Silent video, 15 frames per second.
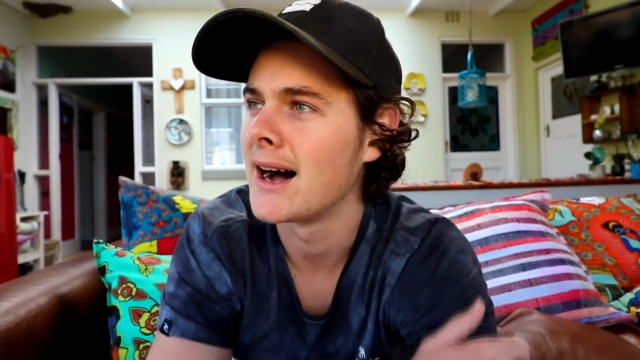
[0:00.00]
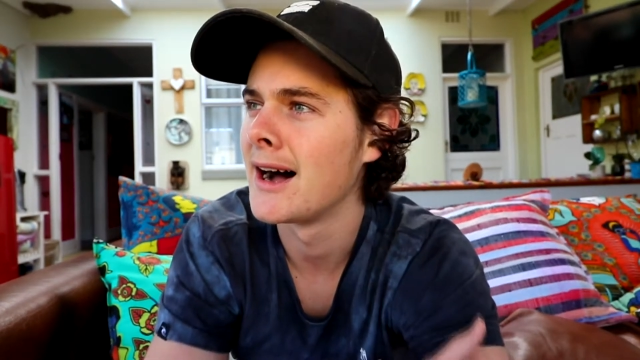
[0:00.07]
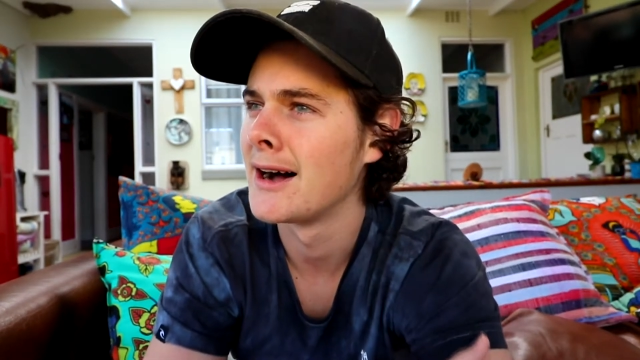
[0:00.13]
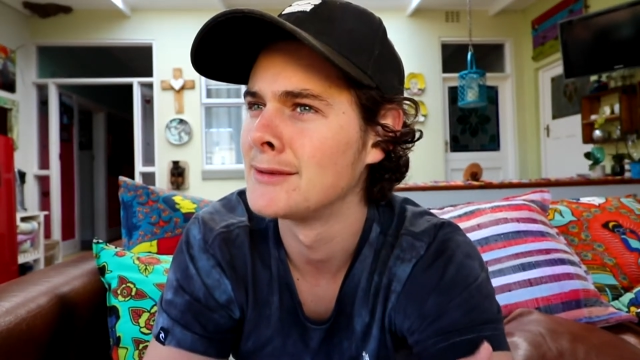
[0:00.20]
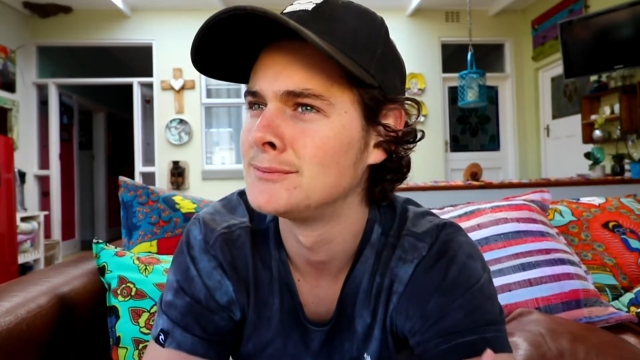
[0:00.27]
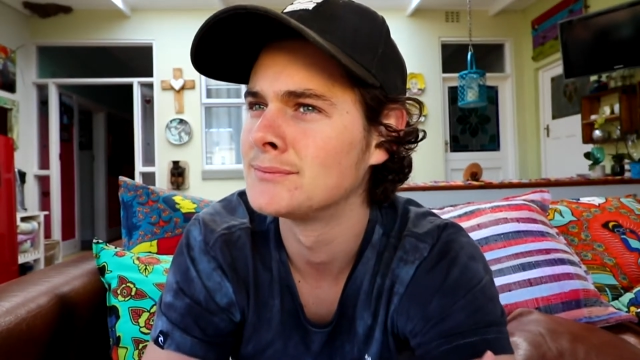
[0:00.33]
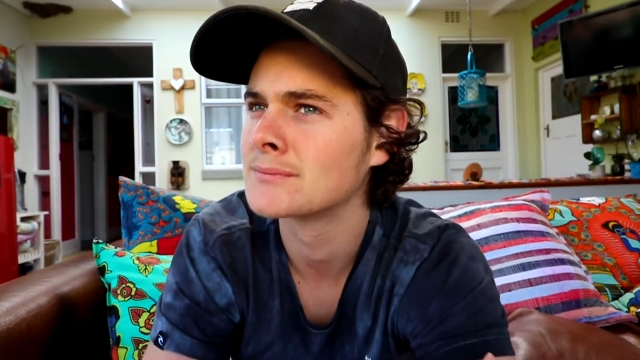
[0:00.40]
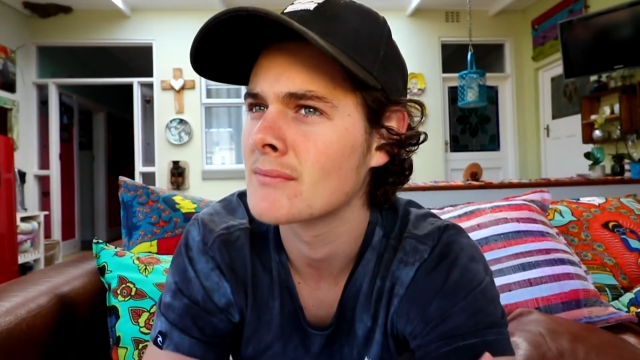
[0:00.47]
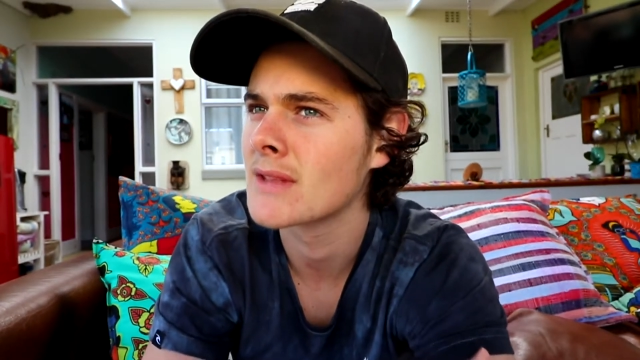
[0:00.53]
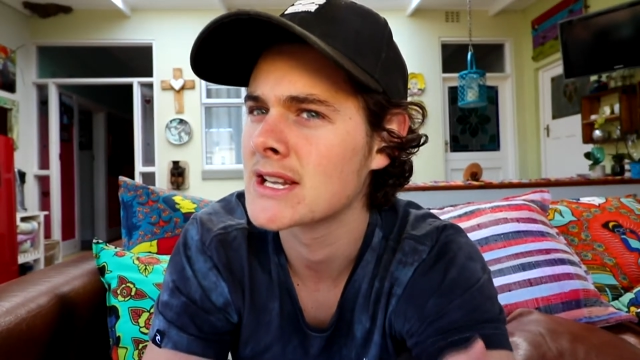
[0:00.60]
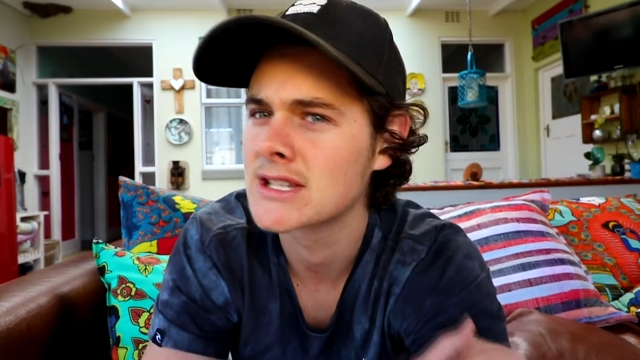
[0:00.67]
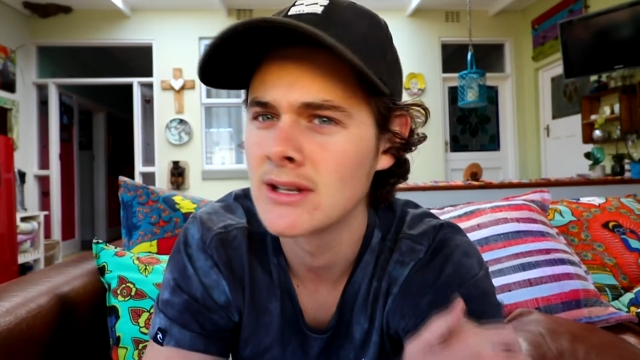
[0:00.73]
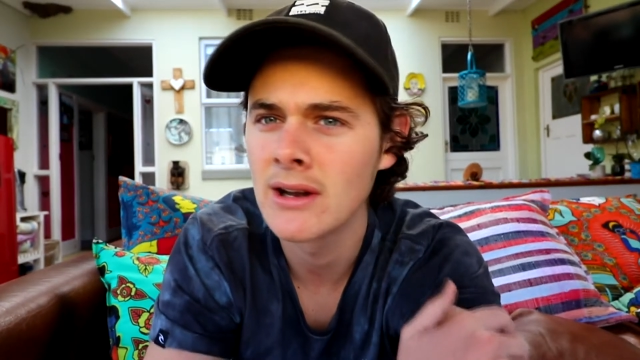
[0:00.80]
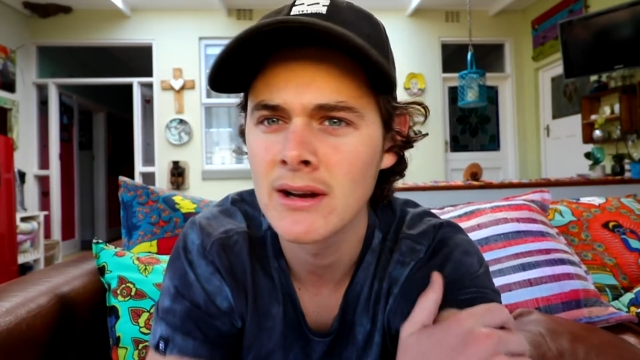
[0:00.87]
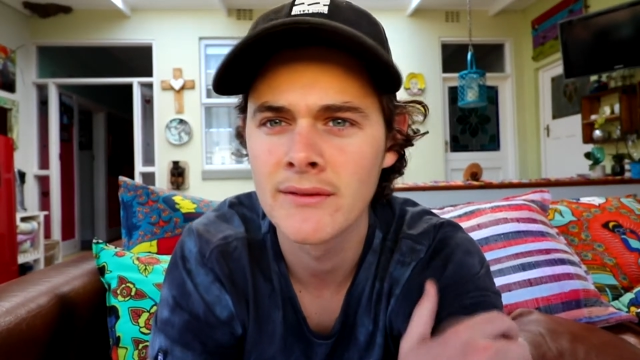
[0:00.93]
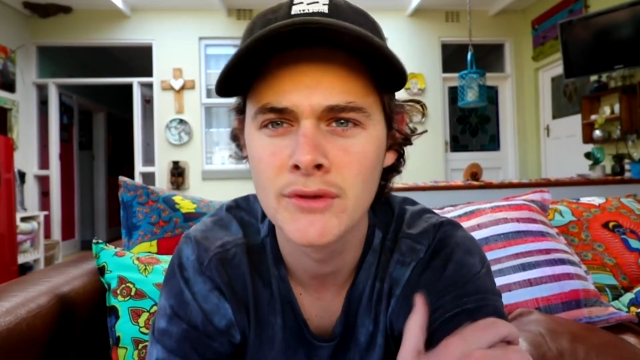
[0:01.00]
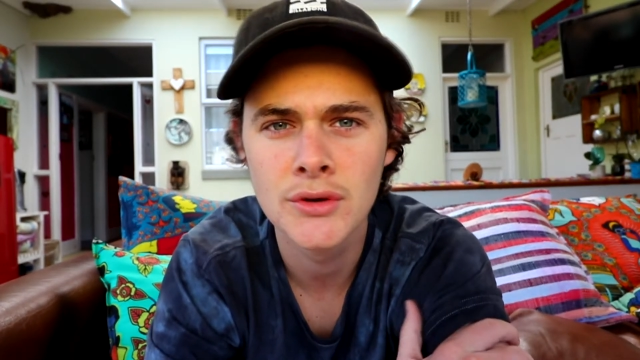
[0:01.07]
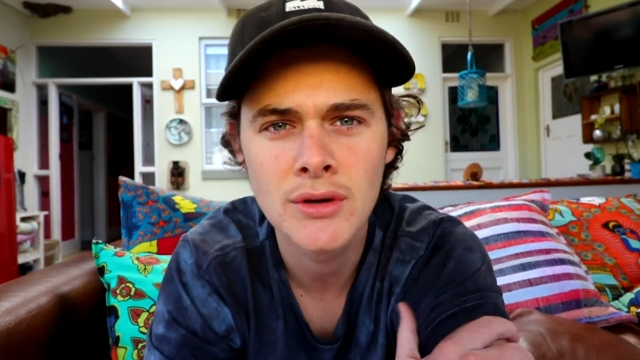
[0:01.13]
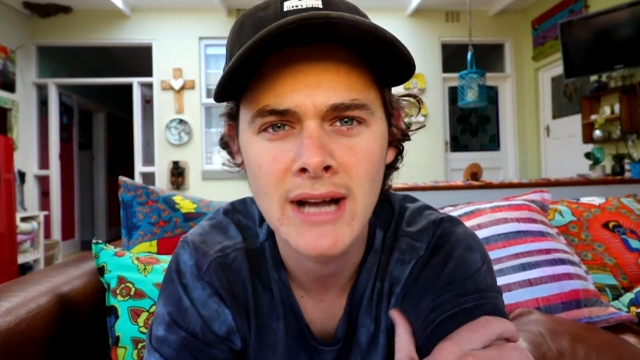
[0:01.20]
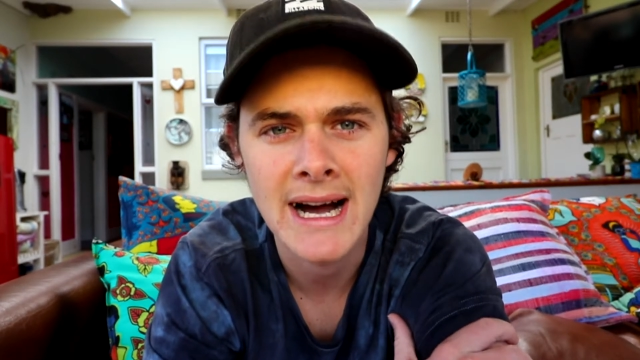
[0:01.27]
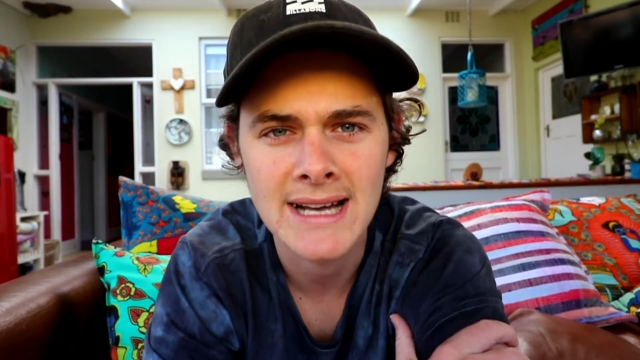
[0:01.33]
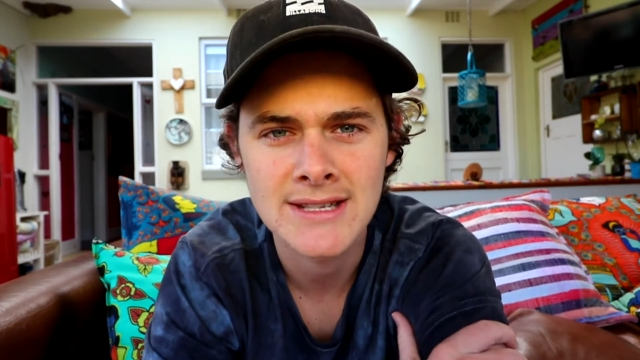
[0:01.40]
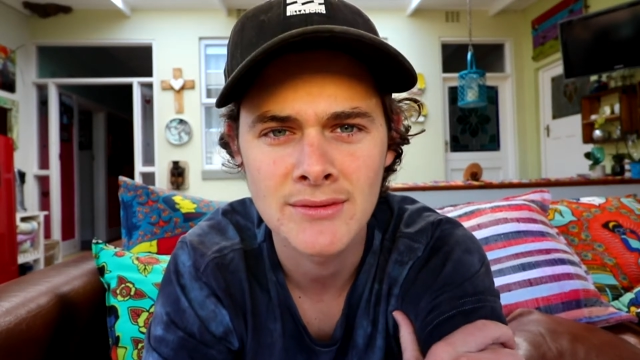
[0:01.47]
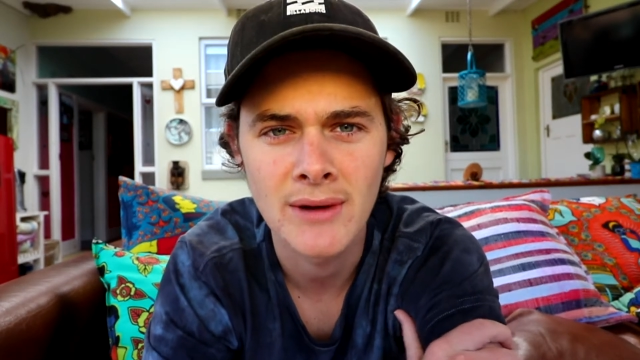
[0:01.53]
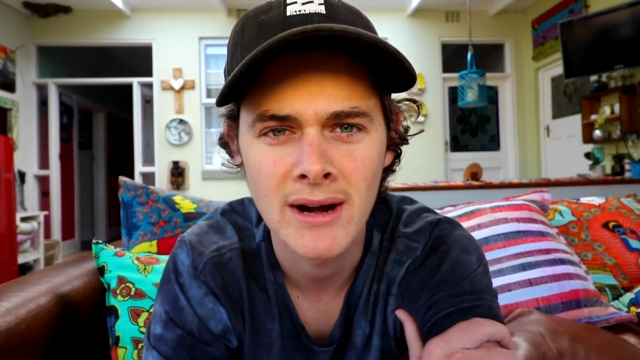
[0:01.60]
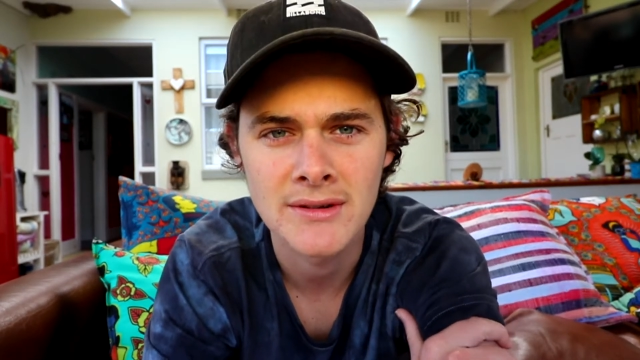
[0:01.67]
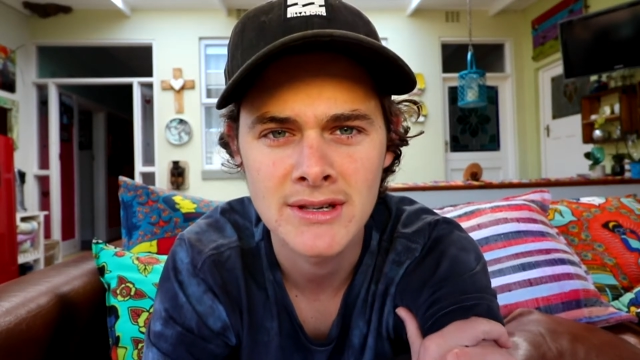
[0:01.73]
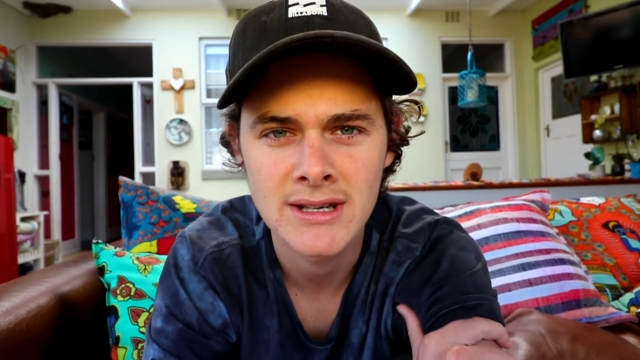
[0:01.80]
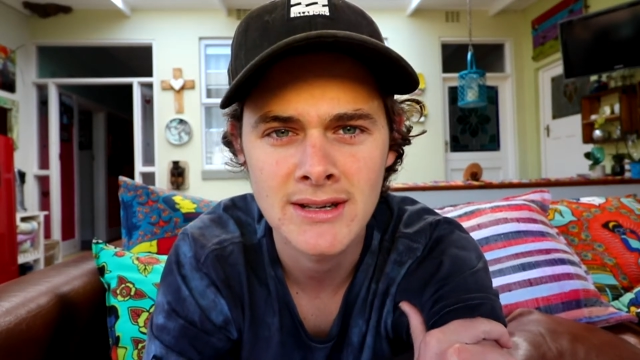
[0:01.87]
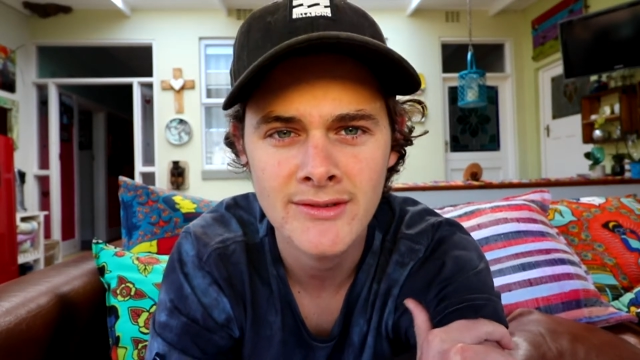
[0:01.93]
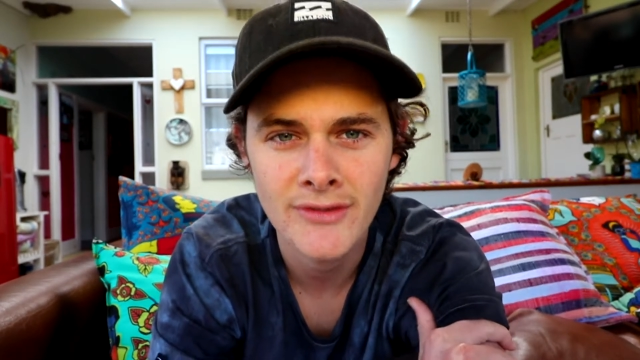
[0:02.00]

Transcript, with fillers: um, there's a lot of new guys around here